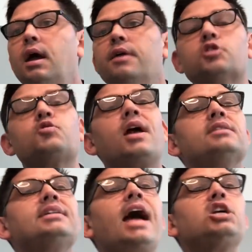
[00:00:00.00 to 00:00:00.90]
The
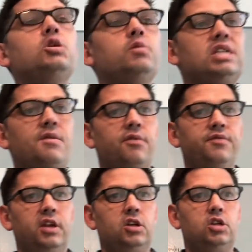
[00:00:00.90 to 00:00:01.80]
transaction would never
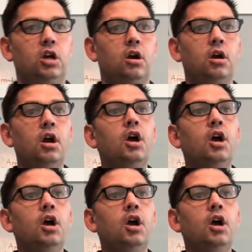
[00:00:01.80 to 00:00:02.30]
finish here.